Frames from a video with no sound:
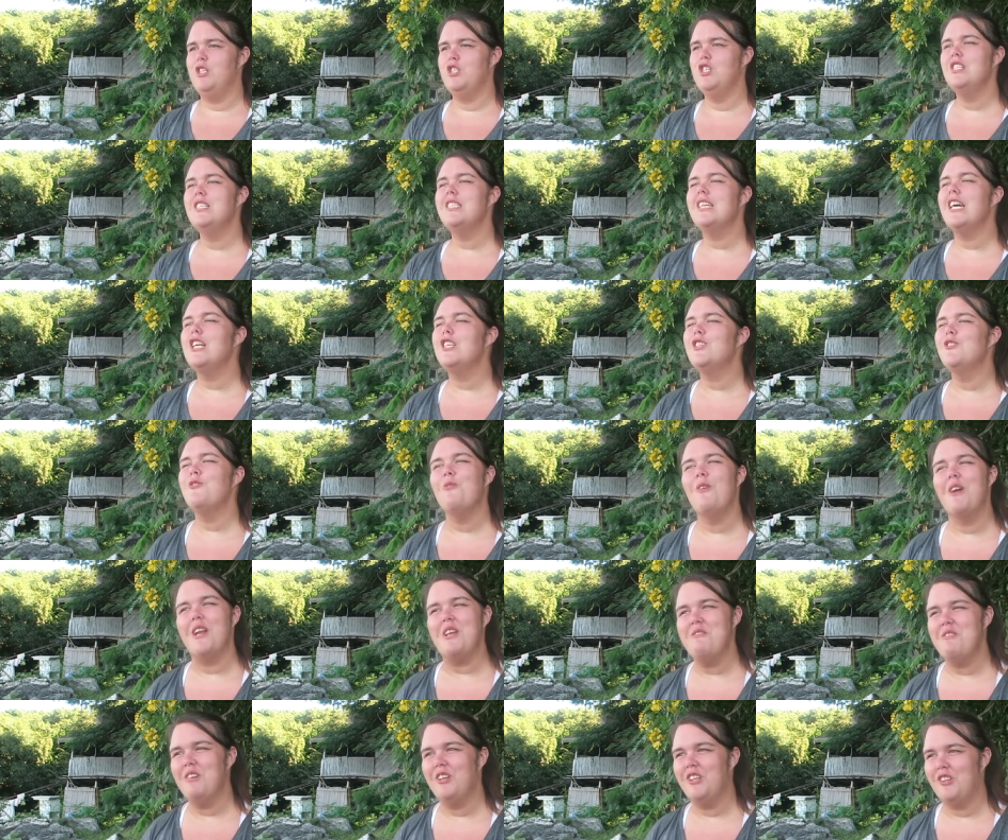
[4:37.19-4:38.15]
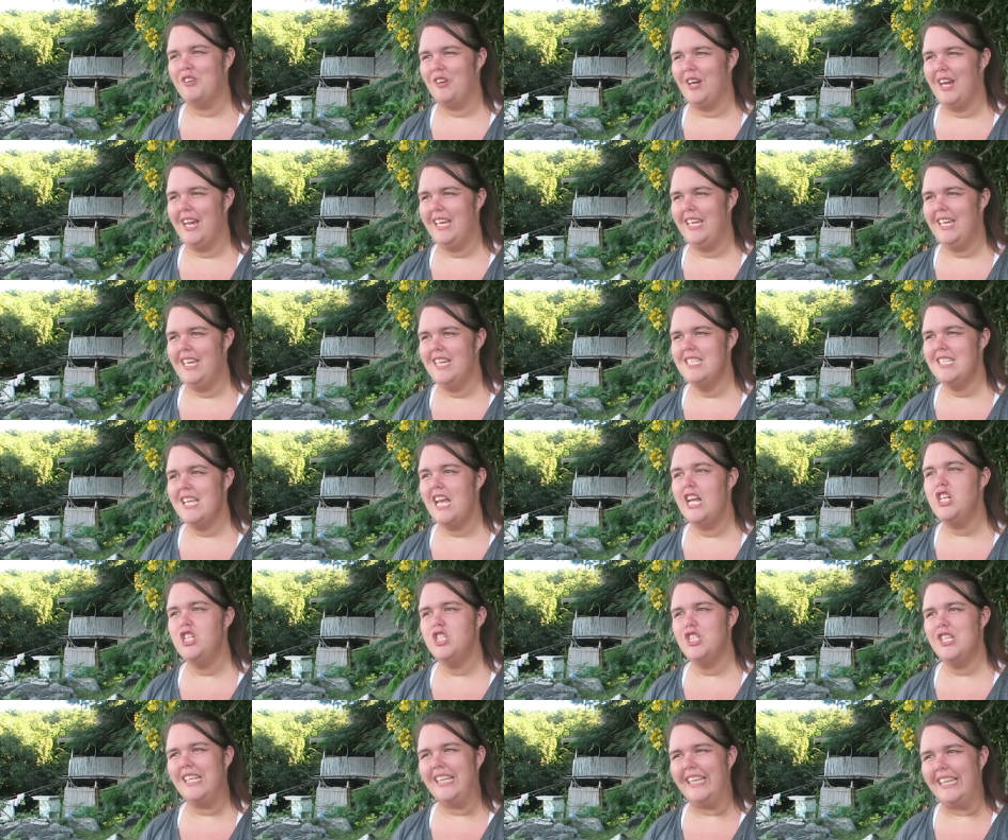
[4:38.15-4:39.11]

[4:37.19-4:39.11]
She's got 21 grandkids and she